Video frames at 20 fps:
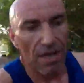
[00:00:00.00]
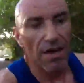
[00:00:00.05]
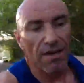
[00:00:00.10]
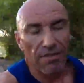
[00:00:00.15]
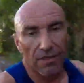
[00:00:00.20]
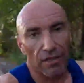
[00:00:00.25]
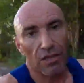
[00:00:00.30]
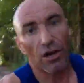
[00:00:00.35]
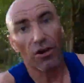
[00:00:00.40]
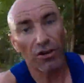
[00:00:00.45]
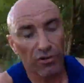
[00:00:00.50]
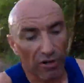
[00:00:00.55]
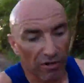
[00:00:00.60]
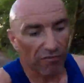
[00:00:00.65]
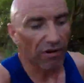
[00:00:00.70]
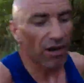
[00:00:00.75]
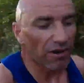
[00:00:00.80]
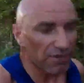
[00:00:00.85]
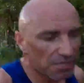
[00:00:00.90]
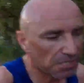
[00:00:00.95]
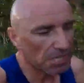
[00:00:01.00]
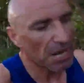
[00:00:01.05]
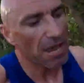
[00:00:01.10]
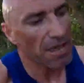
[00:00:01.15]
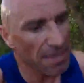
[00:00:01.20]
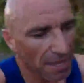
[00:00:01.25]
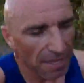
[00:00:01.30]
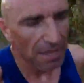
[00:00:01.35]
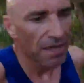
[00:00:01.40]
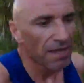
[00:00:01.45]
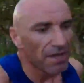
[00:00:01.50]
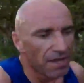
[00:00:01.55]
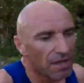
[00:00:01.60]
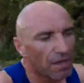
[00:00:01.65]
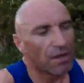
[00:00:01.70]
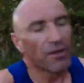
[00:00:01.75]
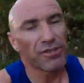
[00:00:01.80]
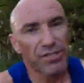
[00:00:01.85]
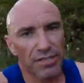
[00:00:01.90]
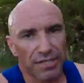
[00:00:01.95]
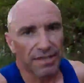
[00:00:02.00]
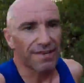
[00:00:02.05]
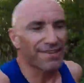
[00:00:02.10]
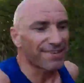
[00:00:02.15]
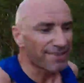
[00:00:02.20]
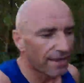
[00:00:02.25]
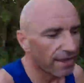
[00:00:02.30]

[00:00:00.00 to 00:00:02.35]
the concrete roads onto this